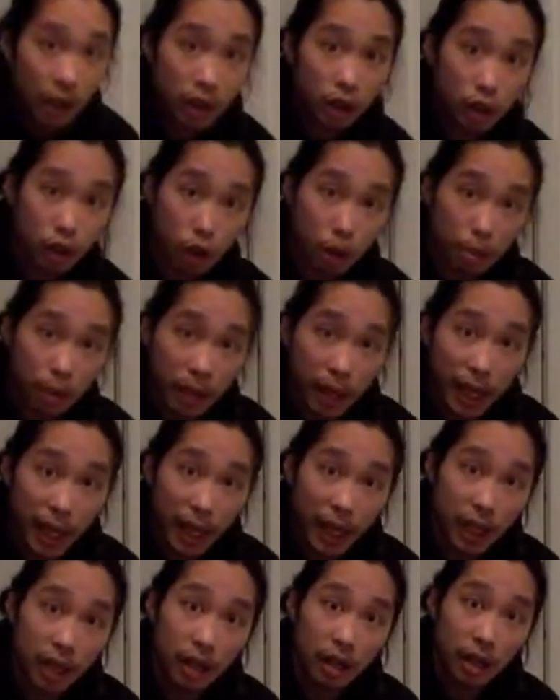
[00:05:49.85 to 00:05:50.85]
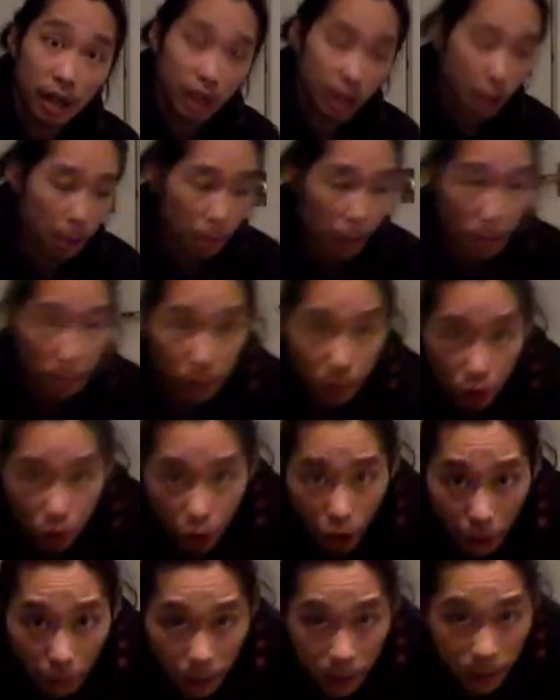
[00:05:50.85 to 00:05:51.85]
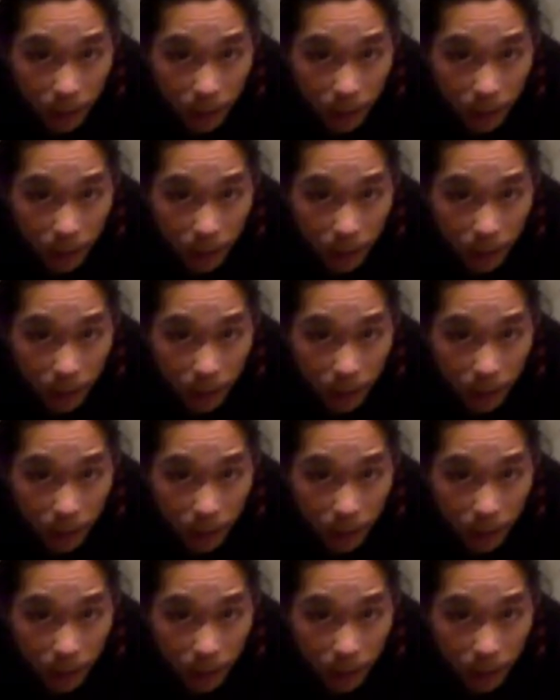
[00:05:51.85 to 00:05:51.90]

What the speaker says: scoop the leg and come up on top.